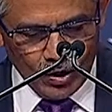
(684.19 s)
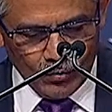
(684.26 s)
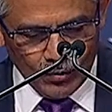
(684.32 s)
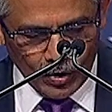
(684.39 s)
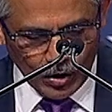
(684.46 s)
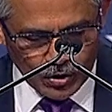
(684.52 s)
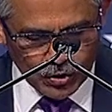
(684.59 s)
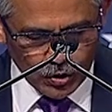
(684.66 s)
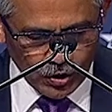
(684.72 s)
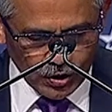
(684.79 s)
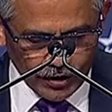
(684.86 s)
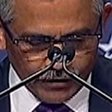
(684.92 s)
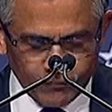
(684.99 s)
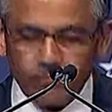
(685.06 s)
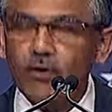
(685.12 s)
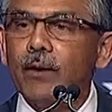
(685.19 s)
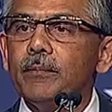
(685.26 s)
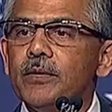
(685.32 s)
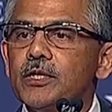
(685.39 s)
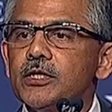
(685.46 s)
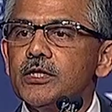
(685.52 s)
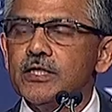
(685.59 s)
We also heard from
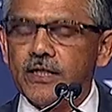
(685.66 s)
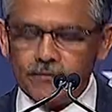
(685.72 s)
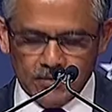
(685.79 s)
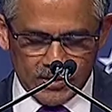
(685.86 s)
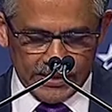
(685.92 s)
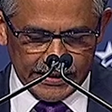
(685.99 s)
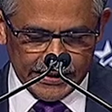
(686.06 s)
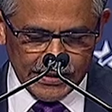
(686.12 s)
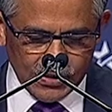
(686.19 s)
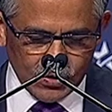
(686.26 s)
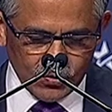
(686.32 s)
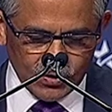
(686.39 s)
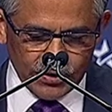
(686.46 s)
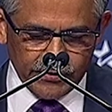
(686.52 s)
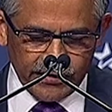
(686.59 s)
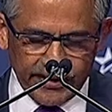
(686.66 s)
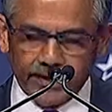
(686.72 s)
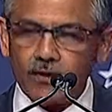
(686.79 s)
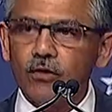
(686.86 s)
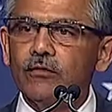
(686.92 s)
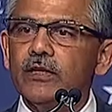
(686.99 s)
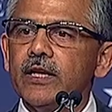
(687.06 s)
Mr. Jeff Zients, who's the
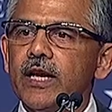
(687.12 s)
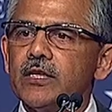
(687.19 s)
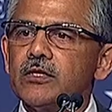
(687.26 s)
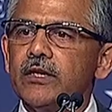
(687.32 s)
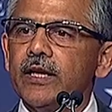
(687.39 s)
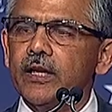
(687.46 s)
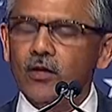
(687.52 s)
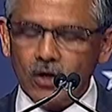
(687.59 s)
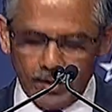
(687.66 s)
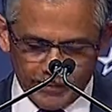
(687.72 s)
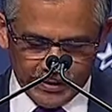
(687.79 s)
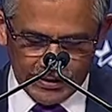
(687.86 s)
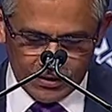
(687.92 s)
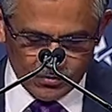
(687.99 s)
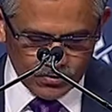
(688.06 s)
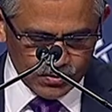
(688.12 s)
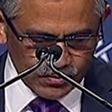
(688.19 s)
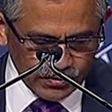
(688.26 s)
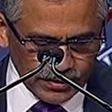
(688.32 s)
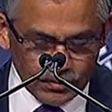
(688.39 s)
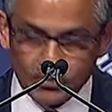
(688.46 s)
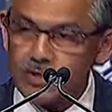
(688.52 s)
director of the National Economic
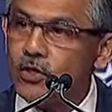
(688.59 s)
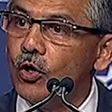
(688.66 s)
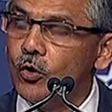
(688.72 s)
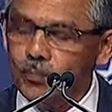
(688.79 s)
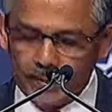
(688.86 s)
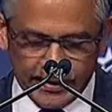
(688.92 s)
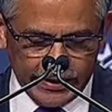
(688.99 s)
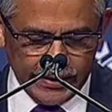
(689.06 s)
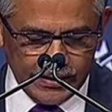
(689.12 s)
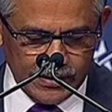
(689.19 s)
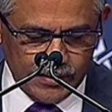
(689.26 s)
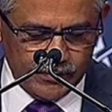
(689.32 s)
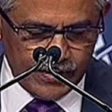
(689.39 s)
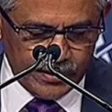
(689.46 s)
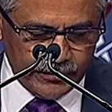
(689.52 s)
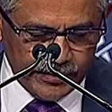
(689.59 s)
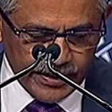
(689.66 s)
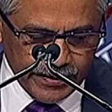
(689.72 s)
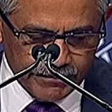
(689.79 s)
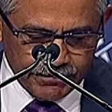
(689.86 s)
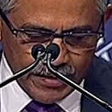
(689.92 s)
Council. That was the opening uh, plenary.